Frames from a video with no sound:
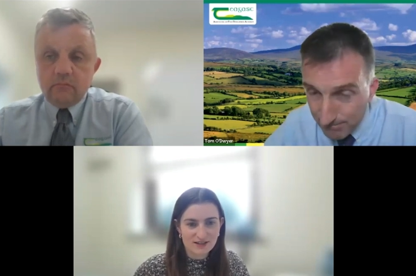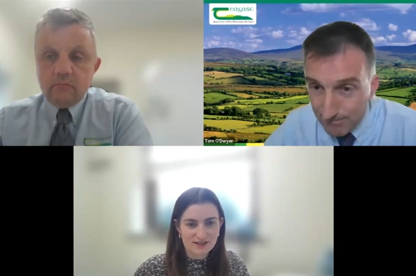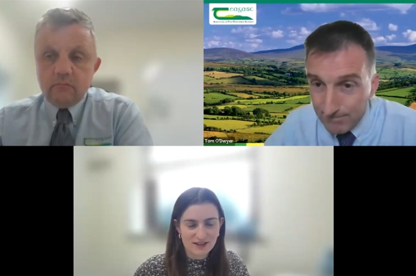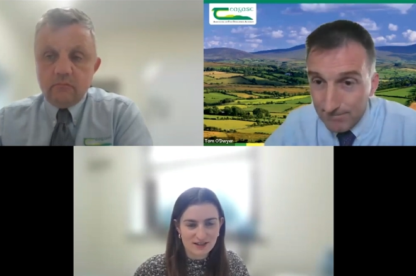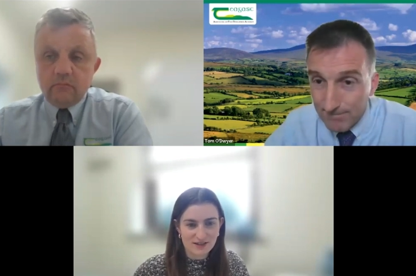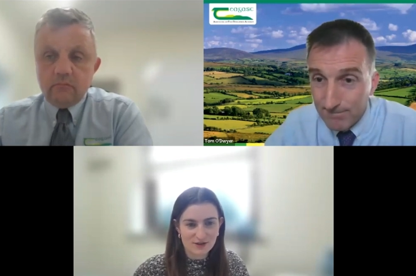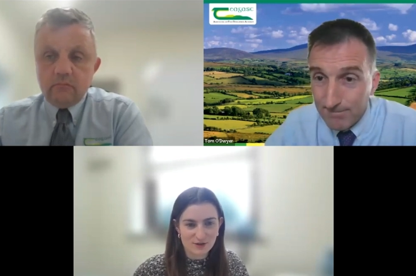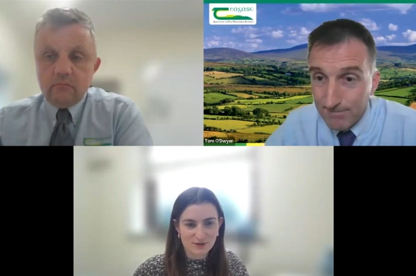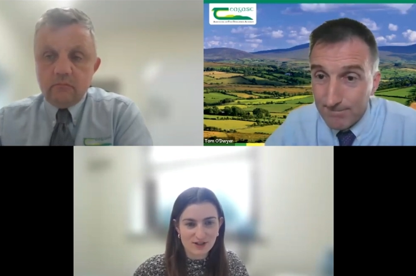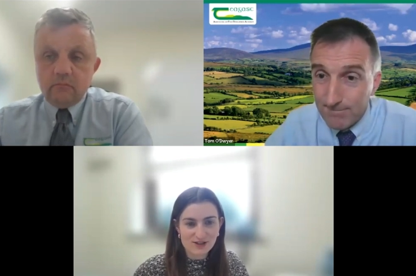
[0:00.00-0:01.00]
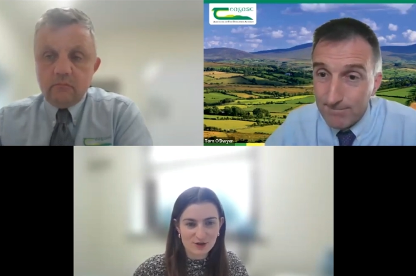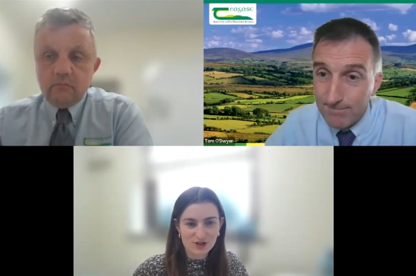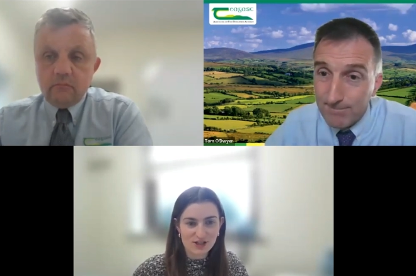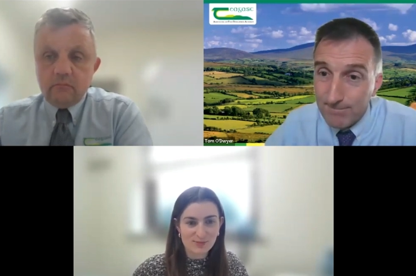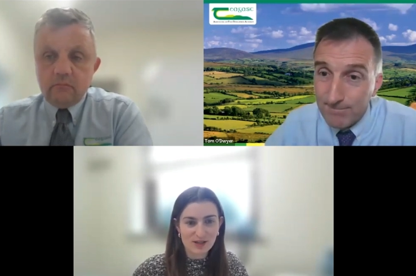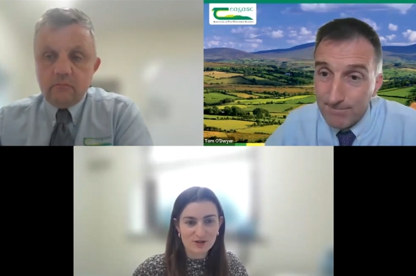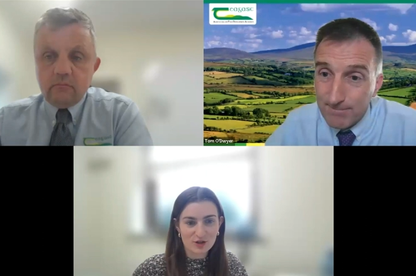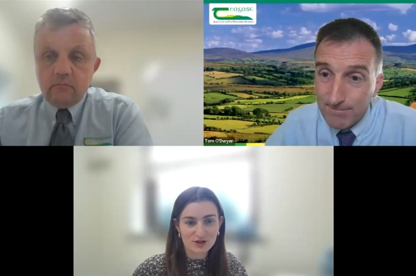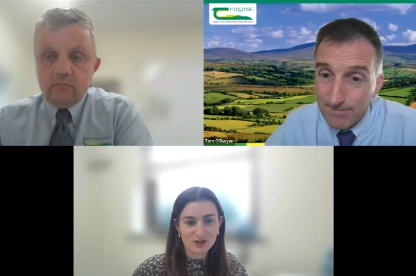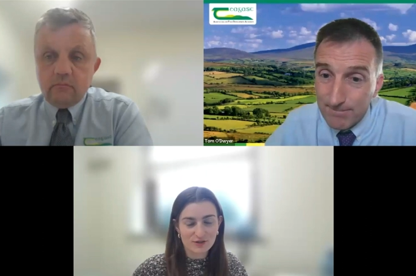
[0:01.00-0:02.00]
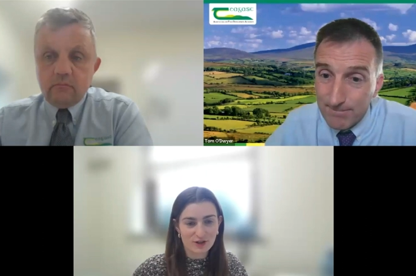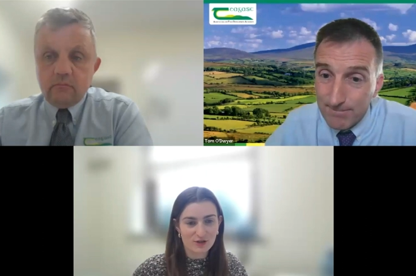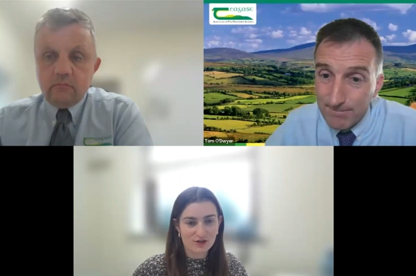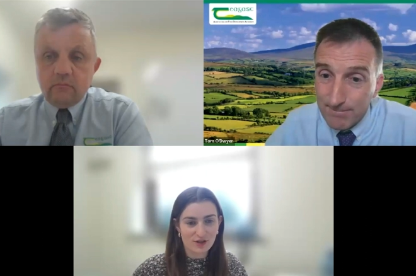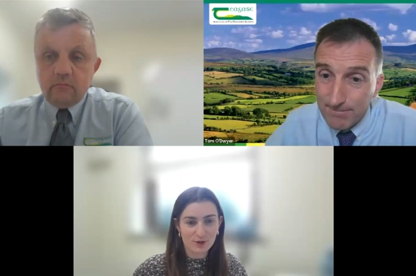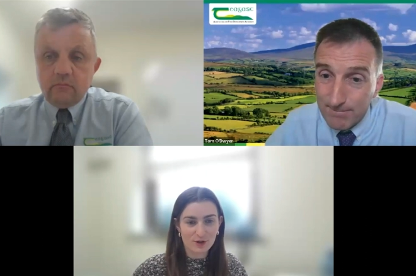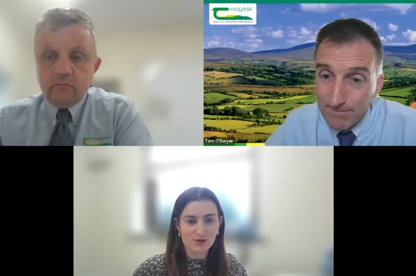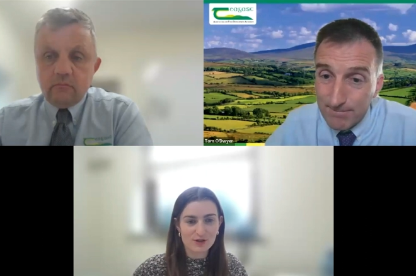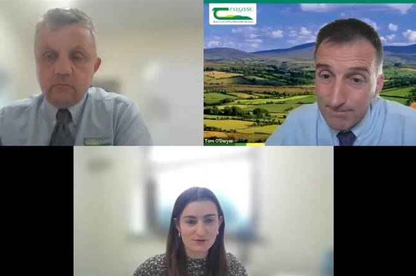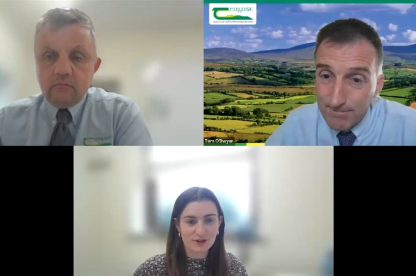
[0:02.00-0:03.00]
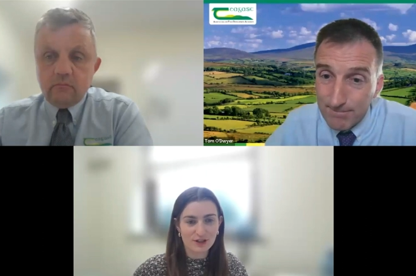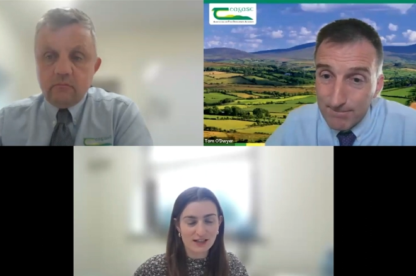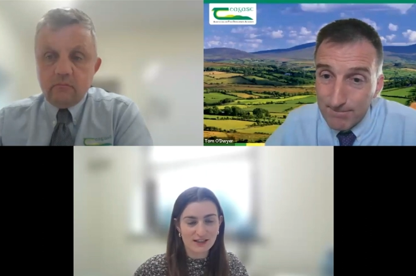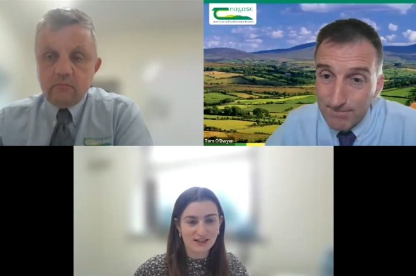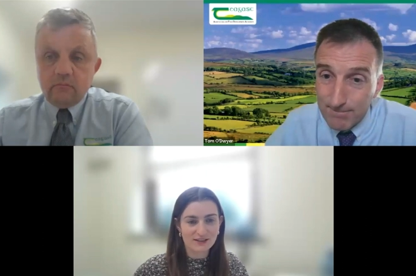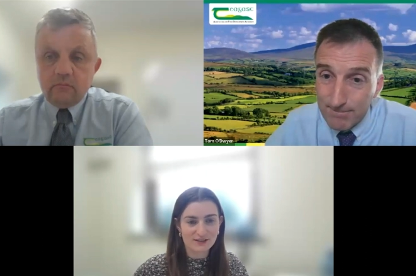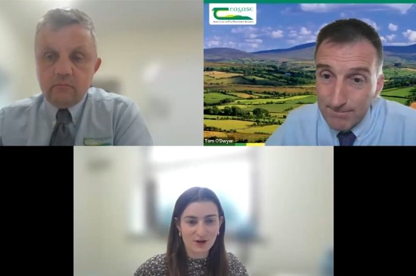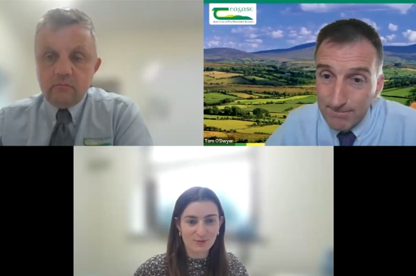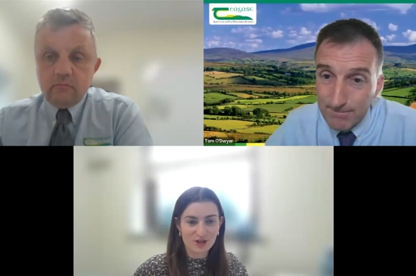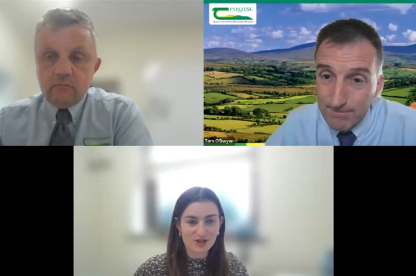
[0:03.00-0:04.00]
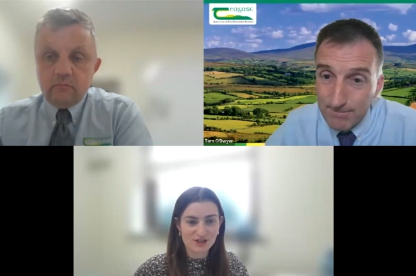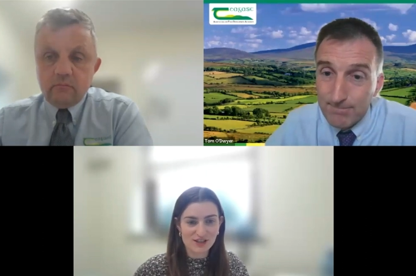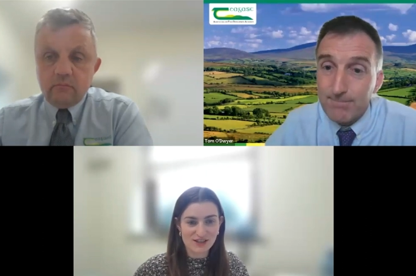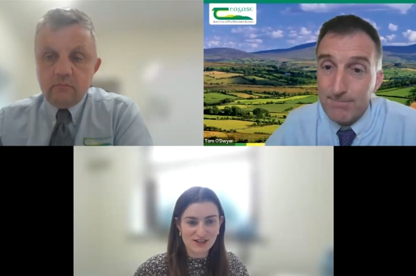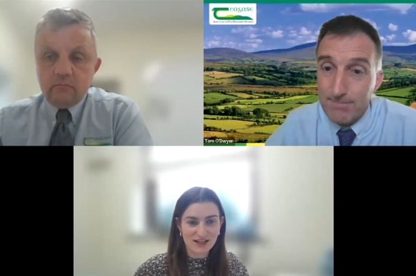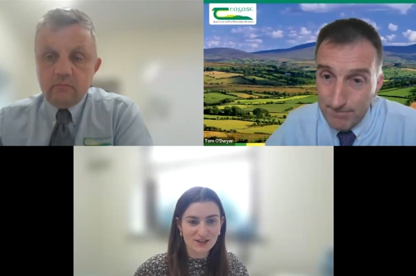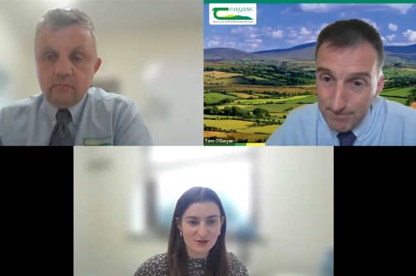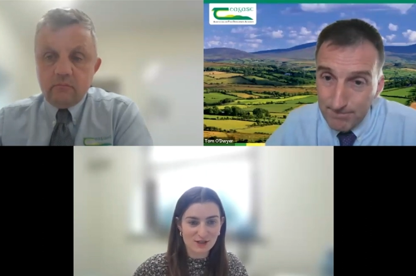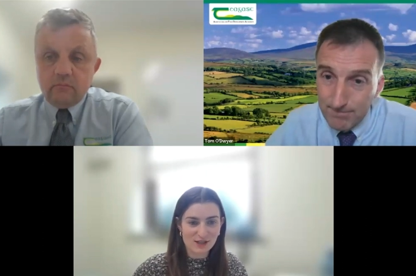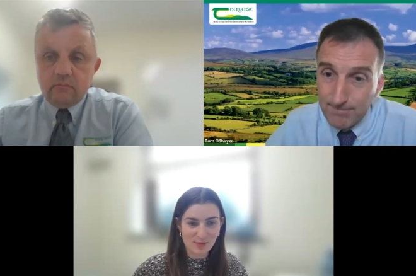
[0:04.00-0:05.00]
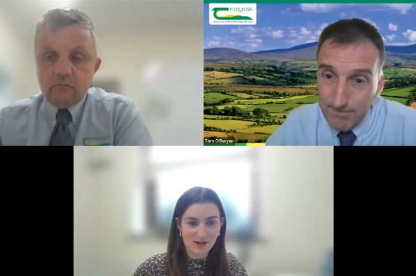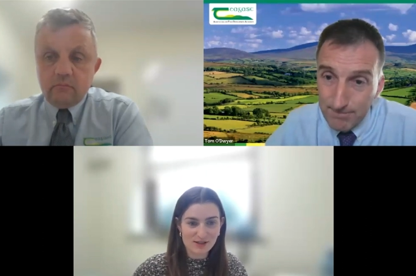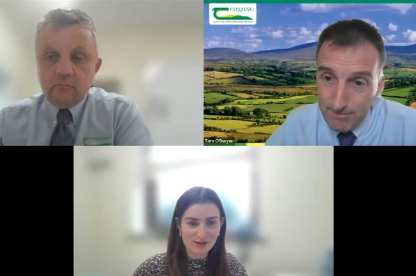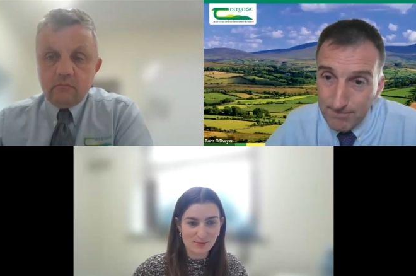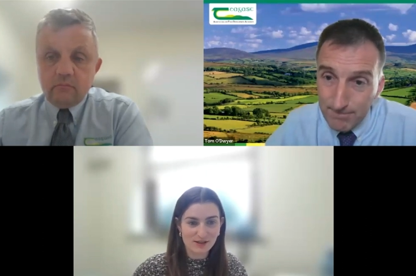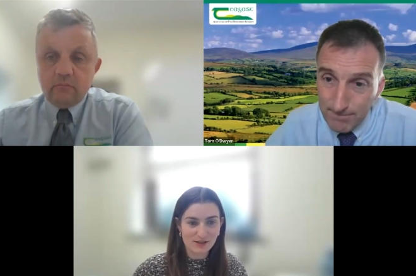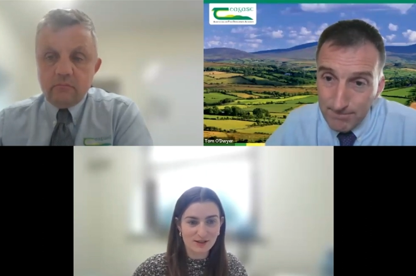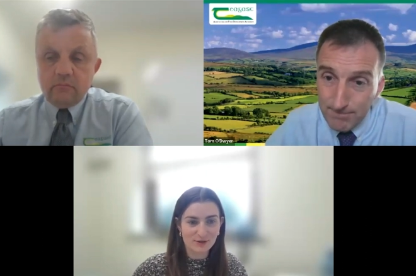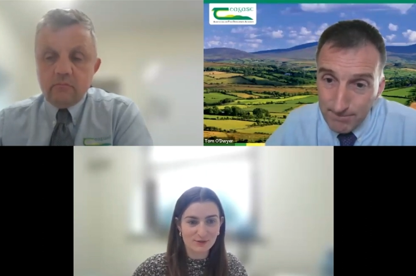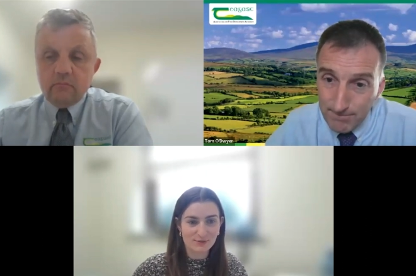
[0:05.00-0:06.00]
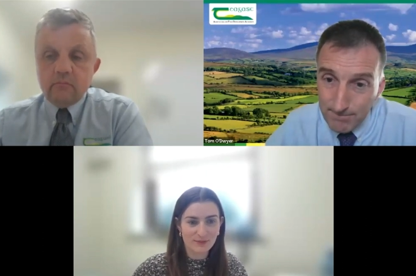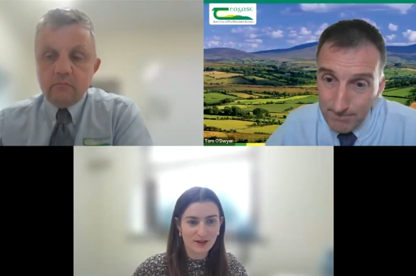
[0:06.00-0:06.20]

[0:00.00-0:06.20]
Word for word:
Speaker 1: the, the research that's being done, that the figures that we're using for calculating our emissions is as accurate as possible, you know.